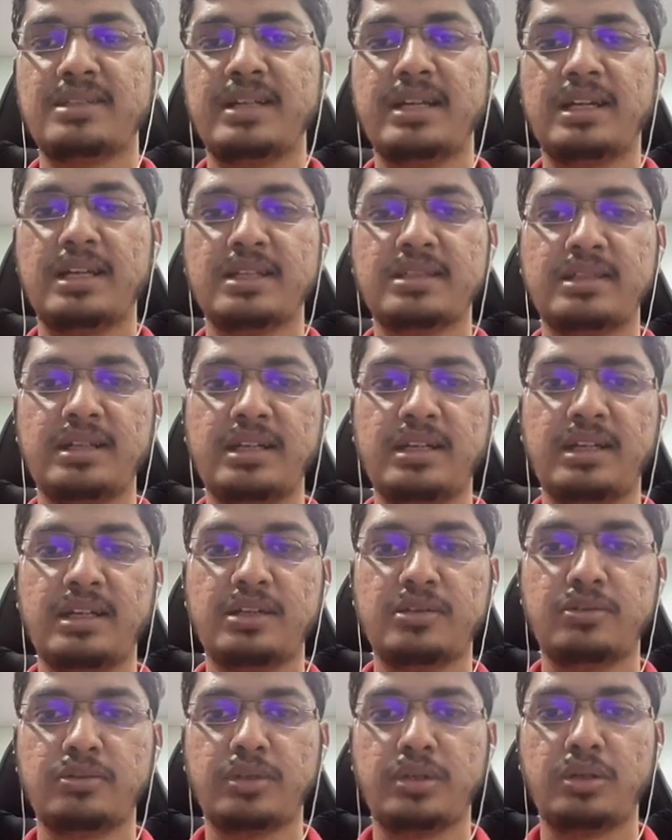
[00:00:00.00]
dataset, it
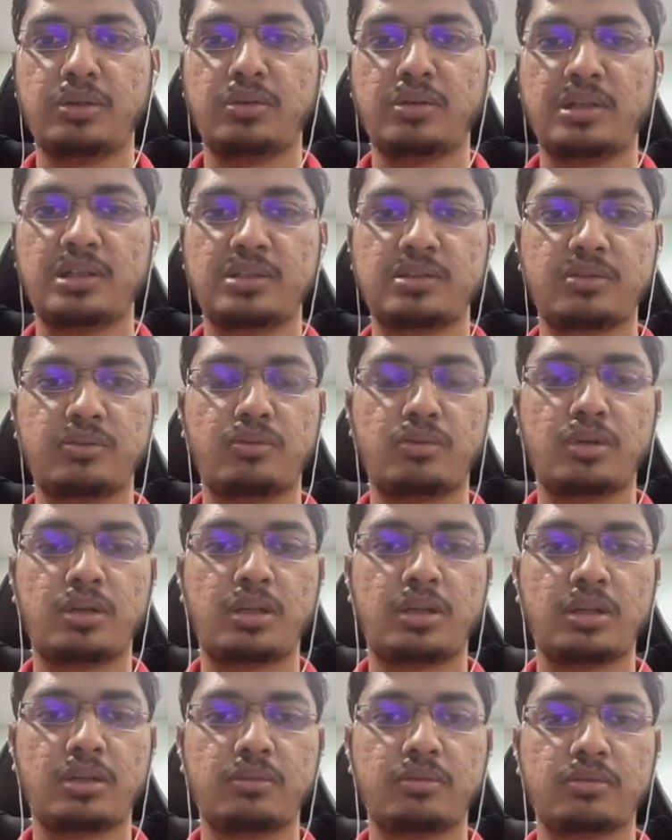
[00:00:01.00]
is going to ask what.
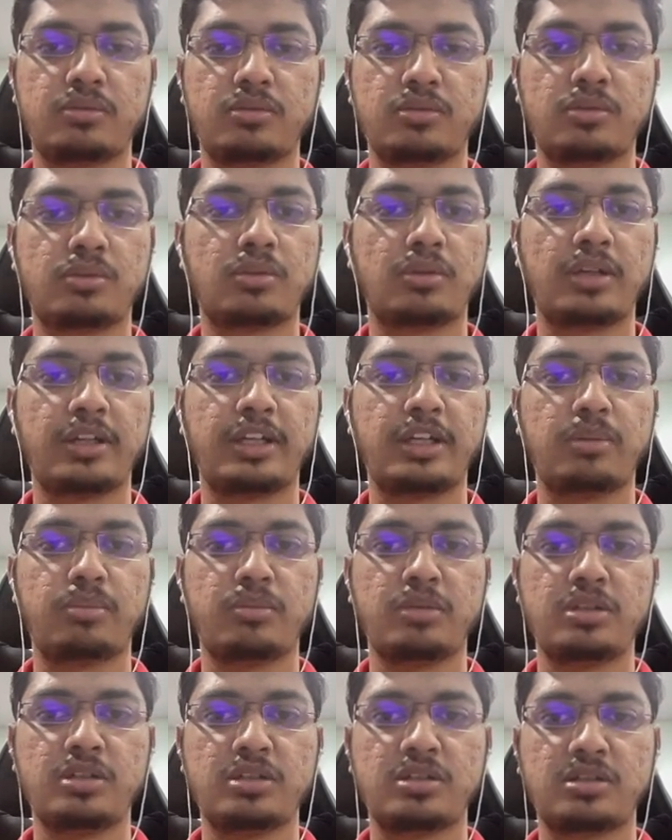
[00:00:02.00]
So let
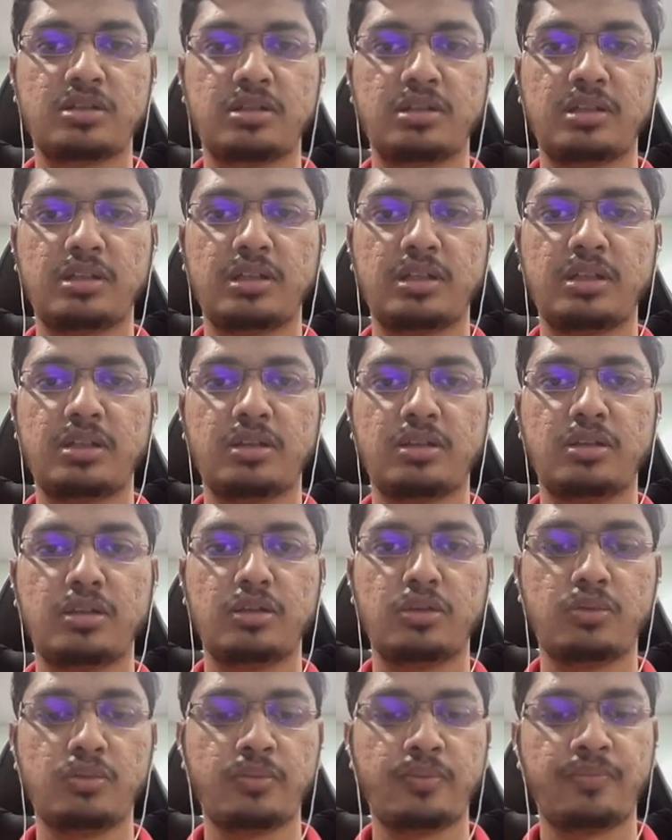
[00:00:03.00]
me just create
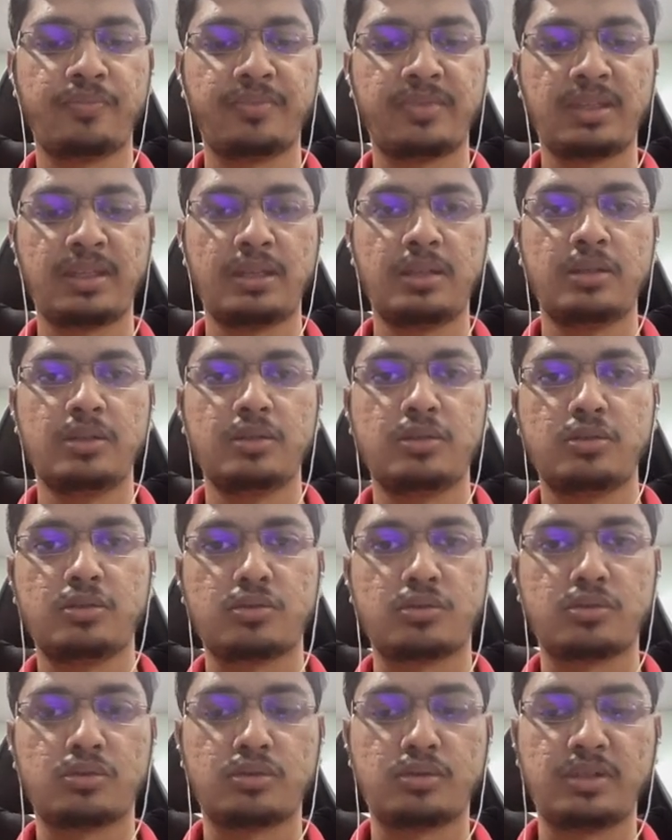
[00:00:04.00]
new.
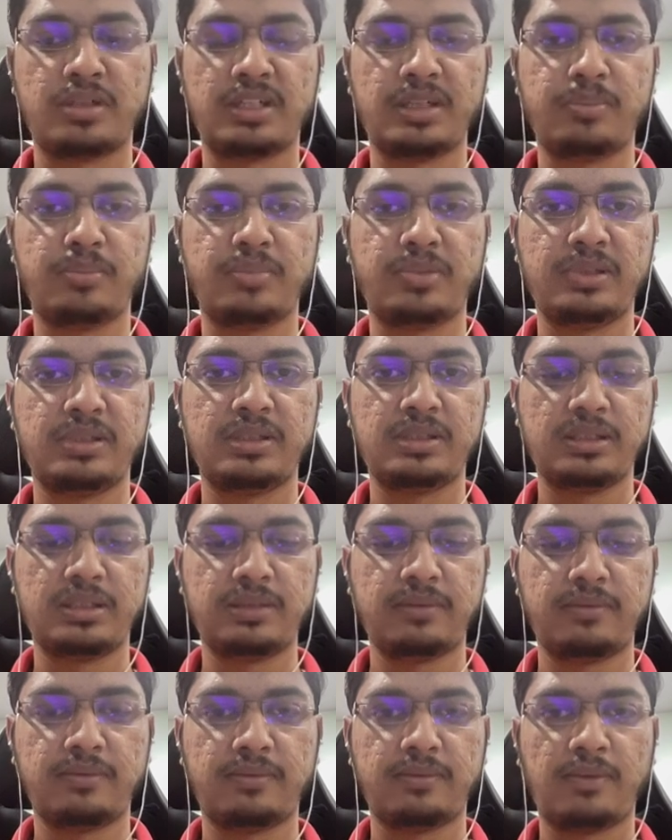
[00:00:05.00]
So
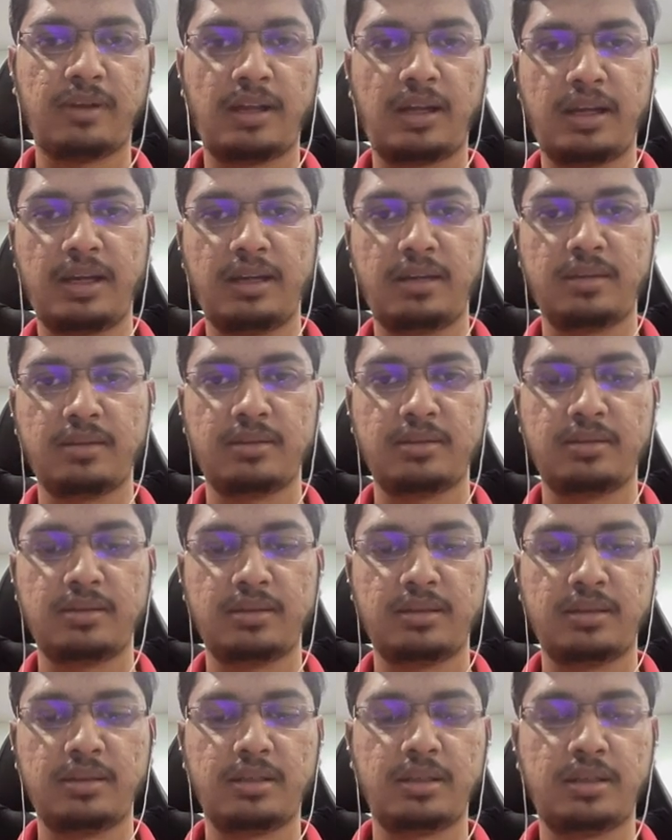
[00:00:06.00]
TPC flat
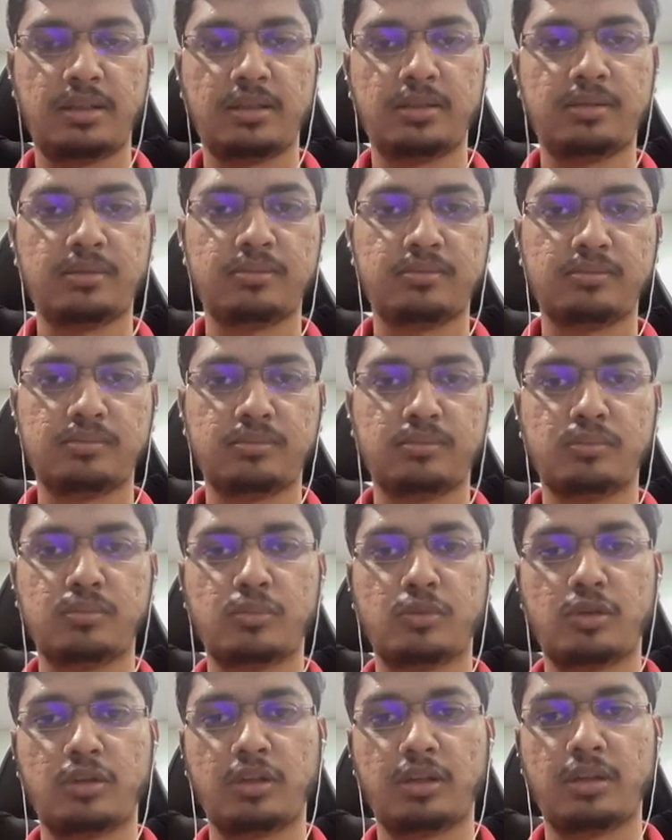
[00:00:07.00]
data
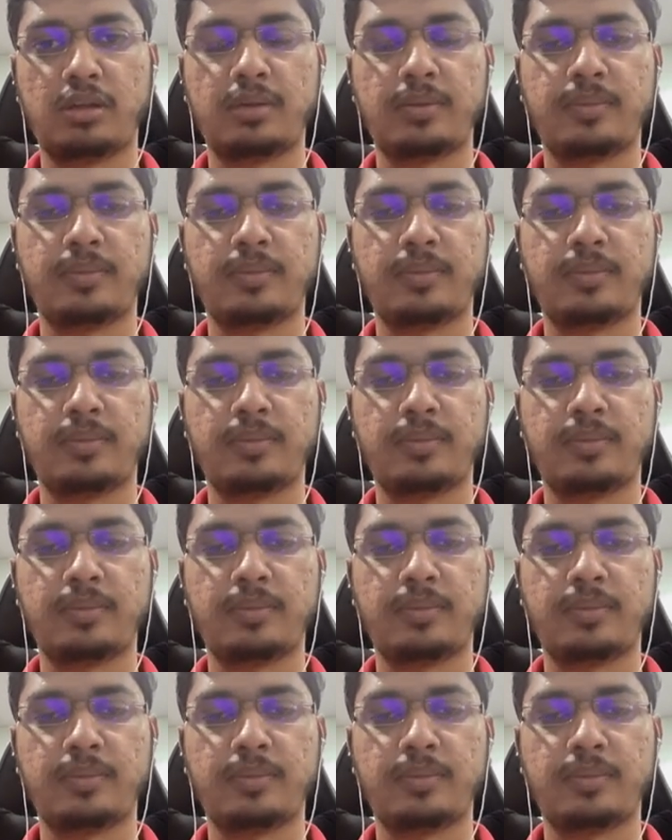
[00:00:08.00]
model.